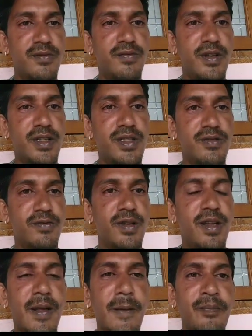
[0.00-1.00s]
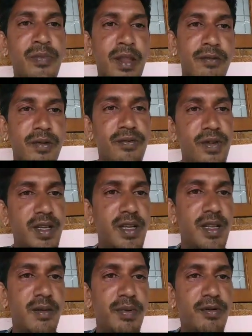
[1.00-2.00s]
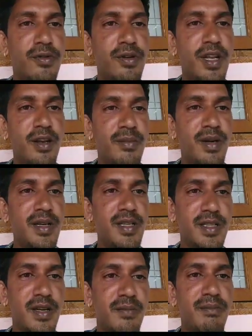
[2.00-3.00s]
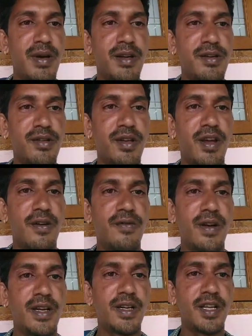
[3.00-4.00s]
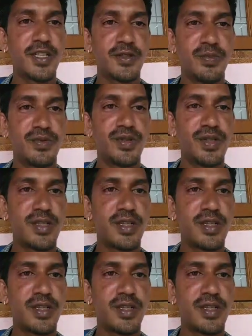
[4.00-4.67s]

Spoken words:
First 50, the pivot element is compared to a of I index position,